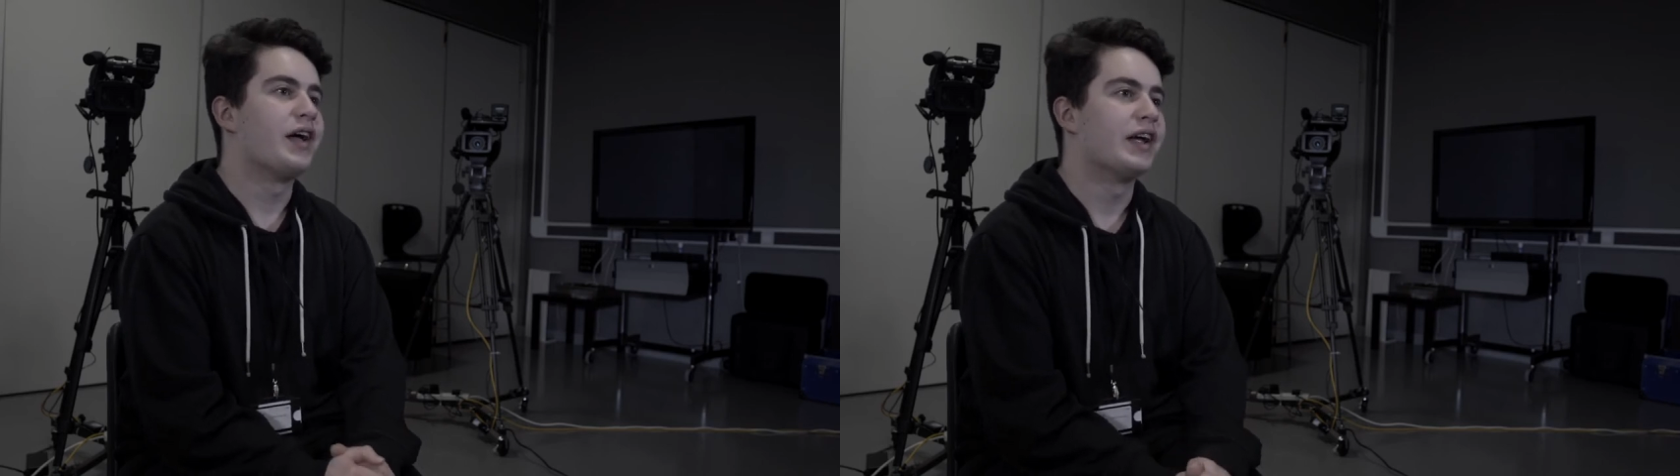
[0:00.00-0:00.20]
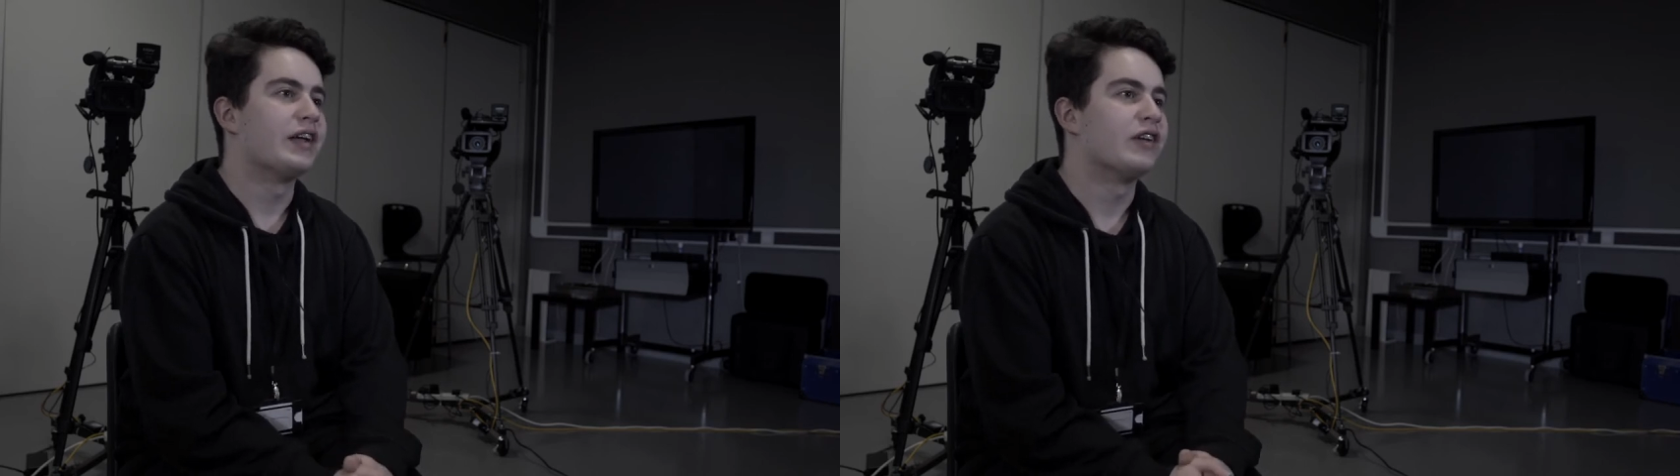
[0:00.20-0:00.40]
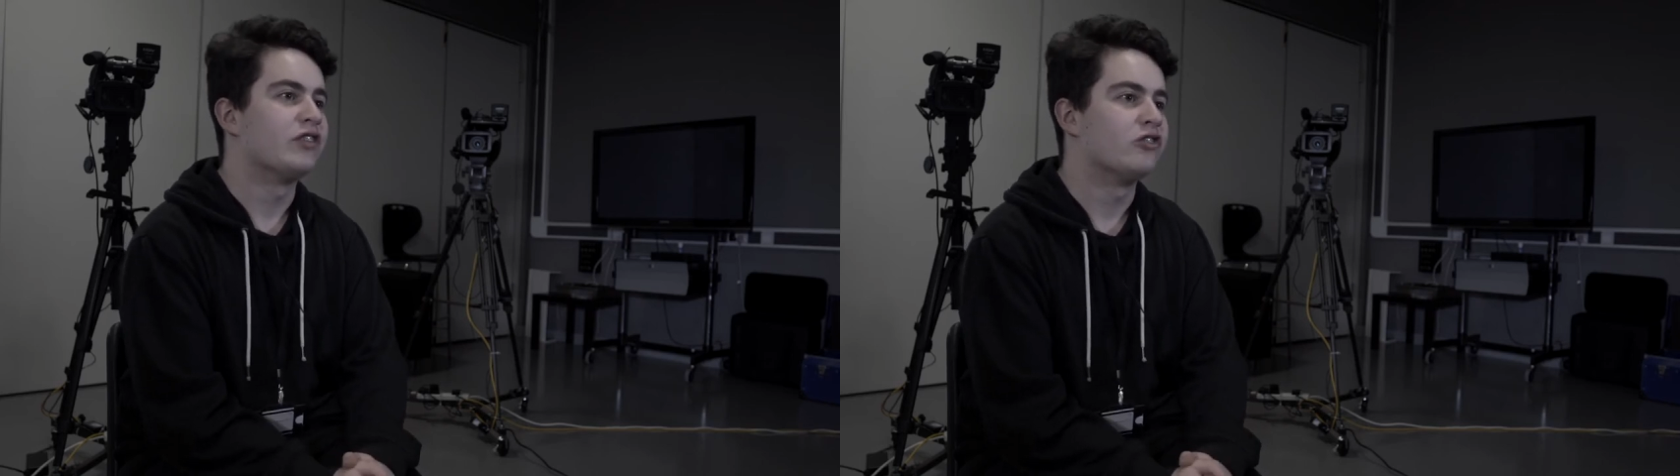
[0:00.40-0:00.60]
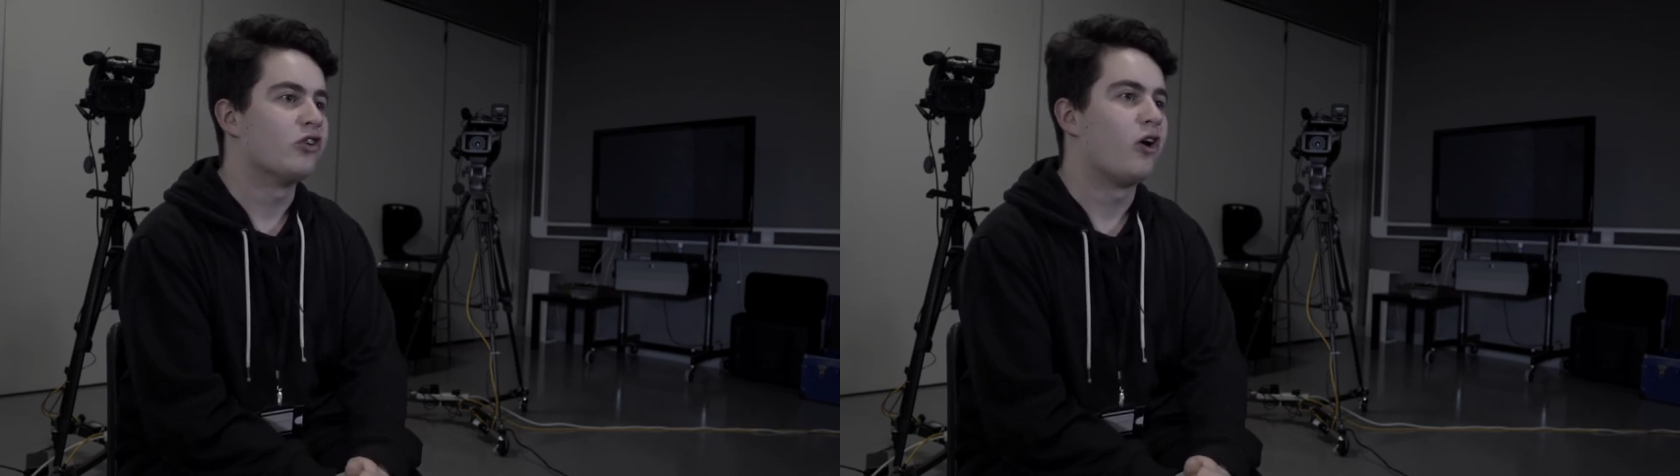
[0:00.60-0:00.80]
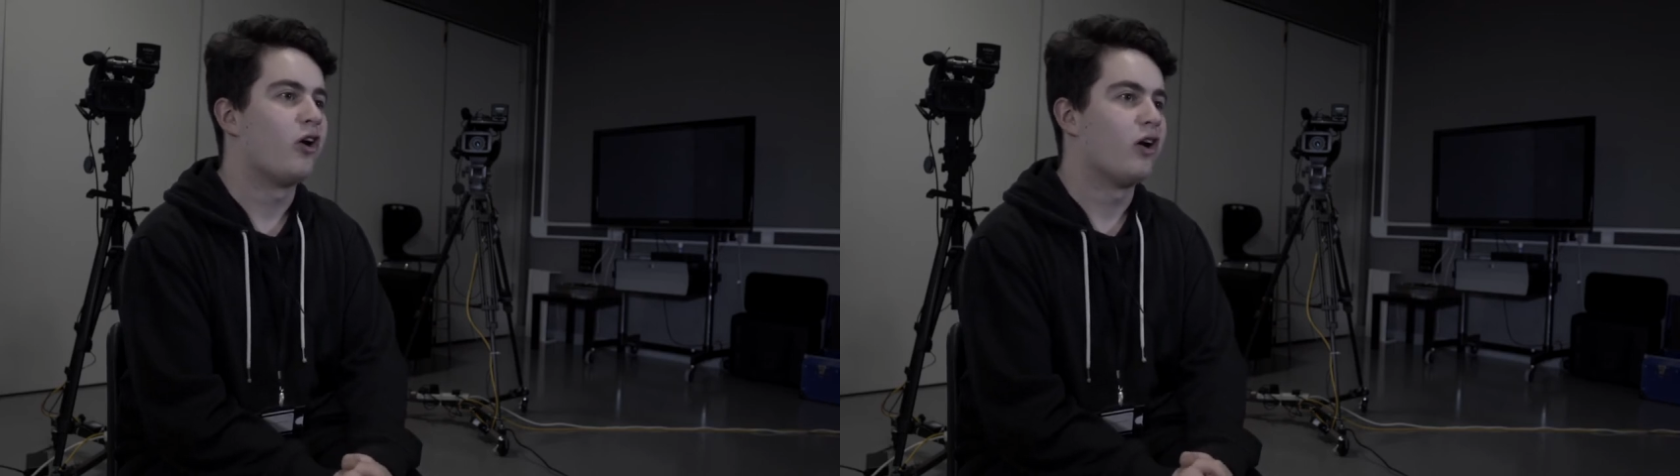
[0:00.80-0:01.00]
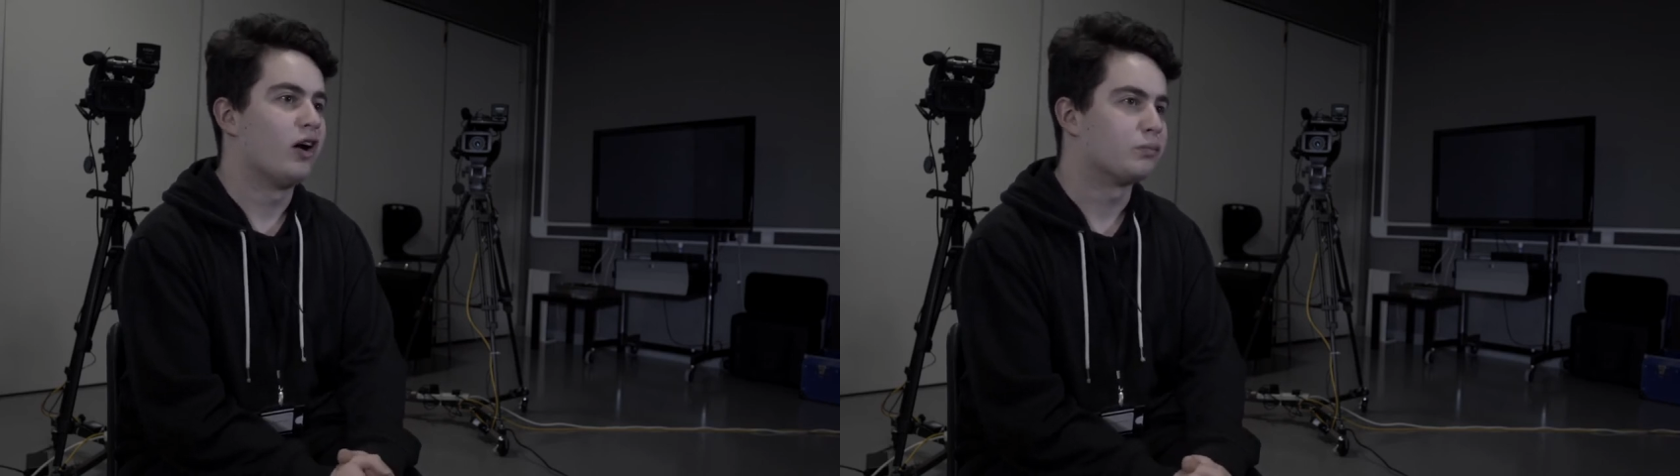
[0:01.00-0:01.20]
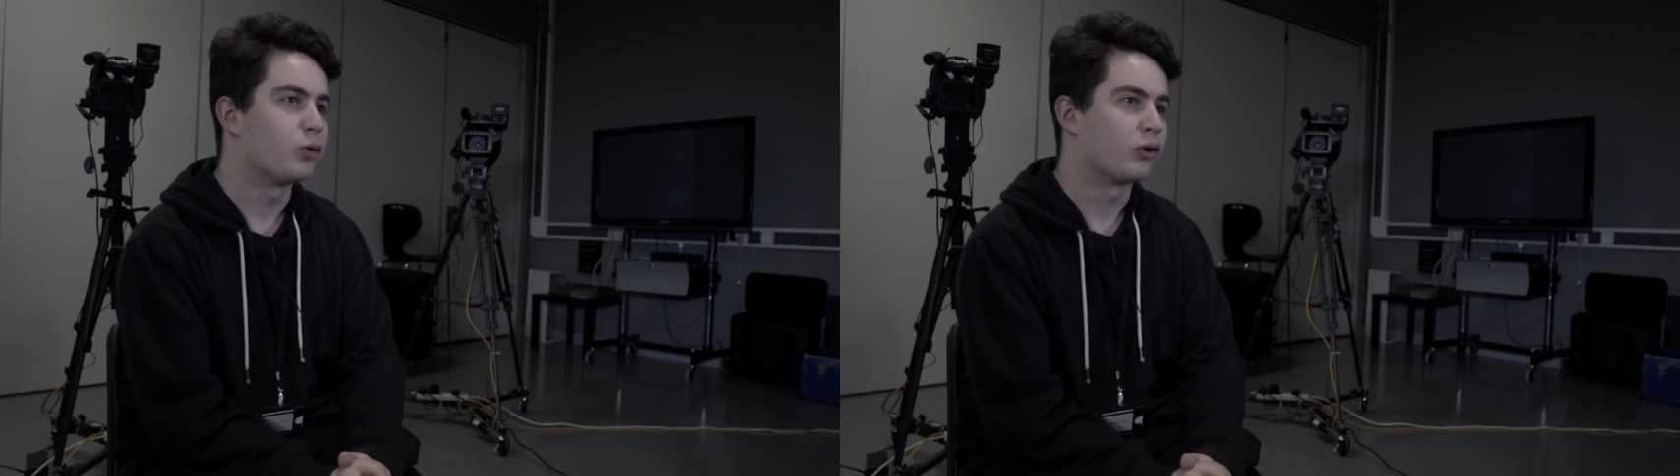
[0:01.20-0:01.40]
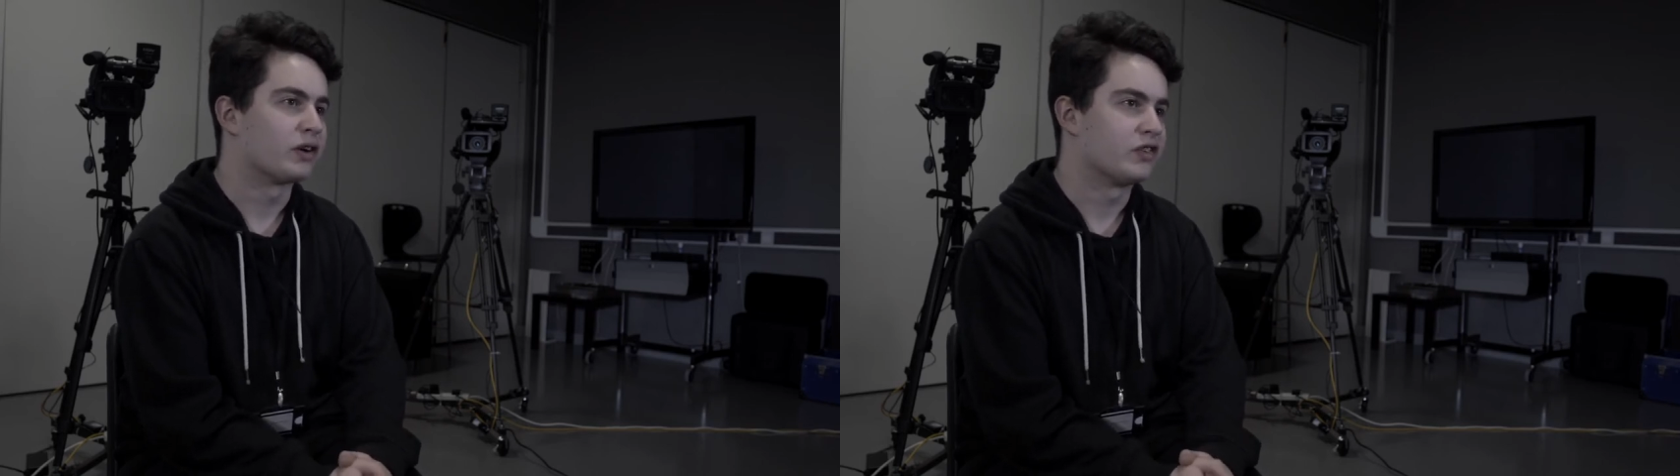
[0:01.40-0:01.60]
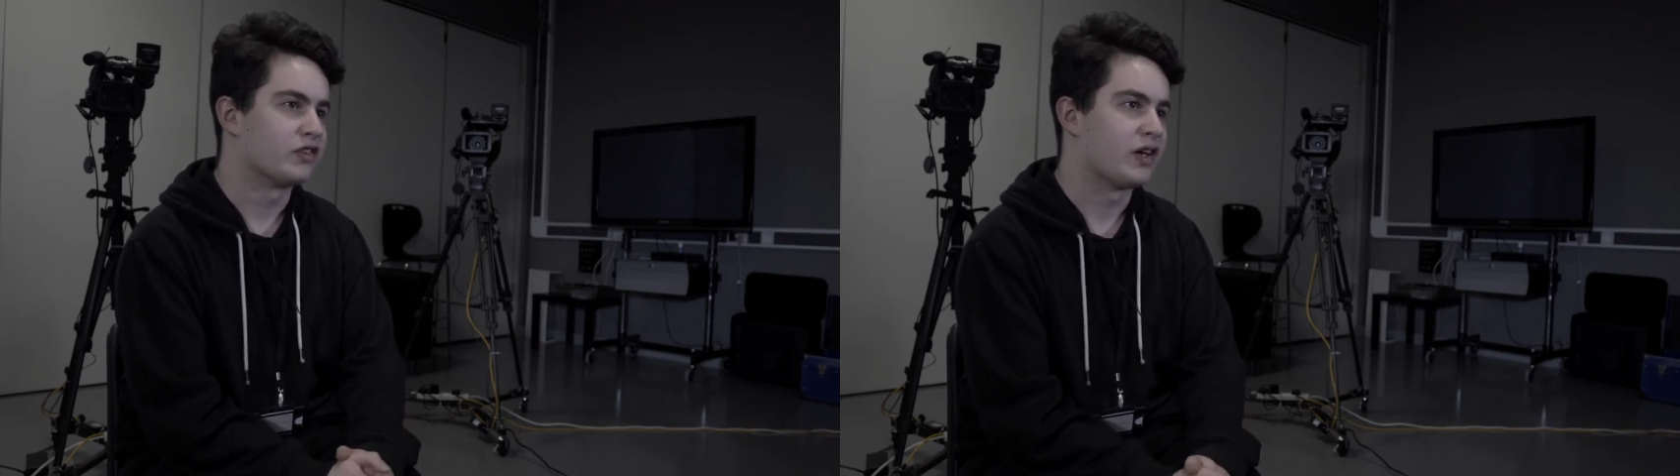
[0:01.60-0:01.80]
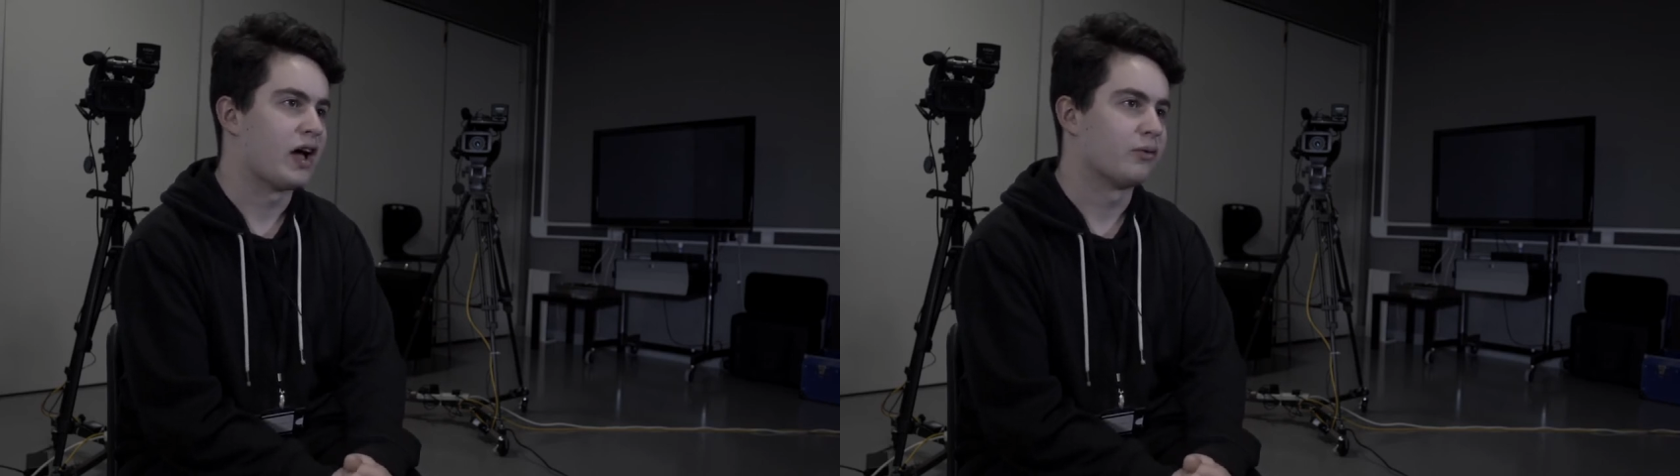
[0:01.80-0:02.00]
it is not as boring as
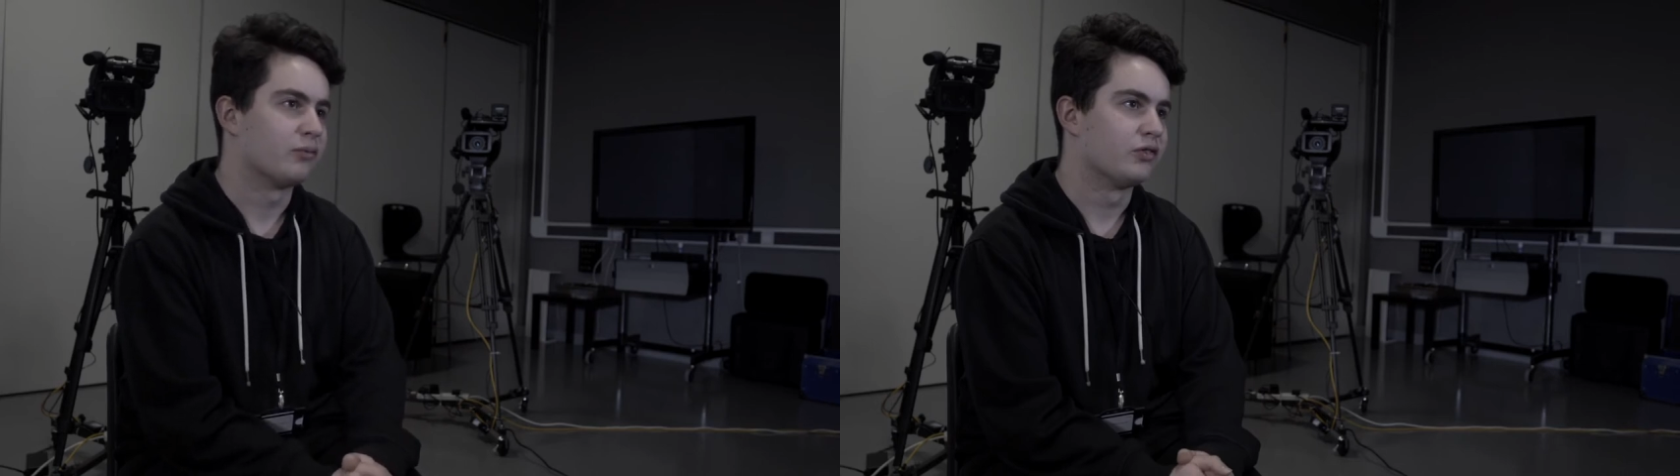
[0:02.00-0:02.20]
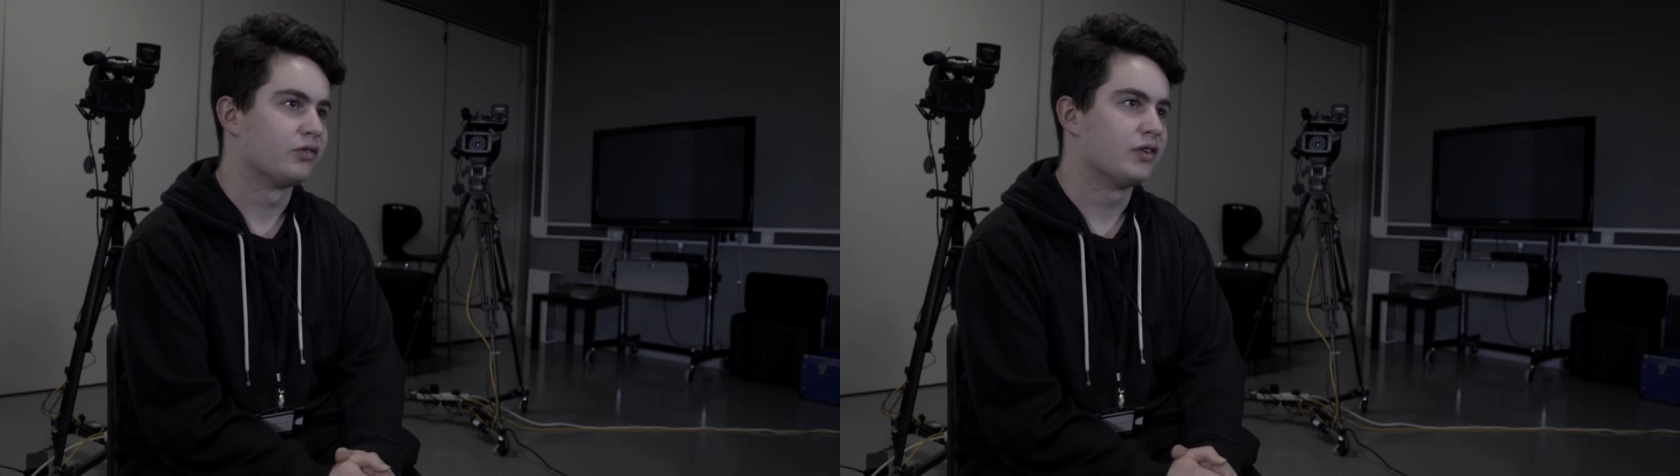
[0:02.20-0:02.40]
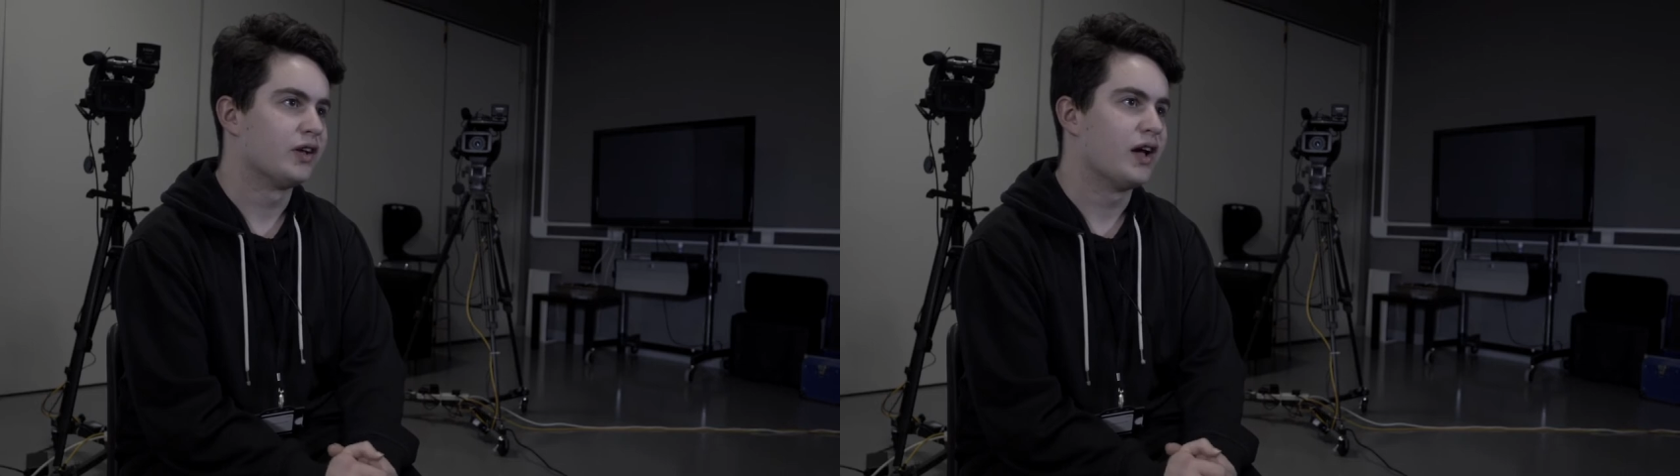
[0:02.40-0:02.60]
it sounds.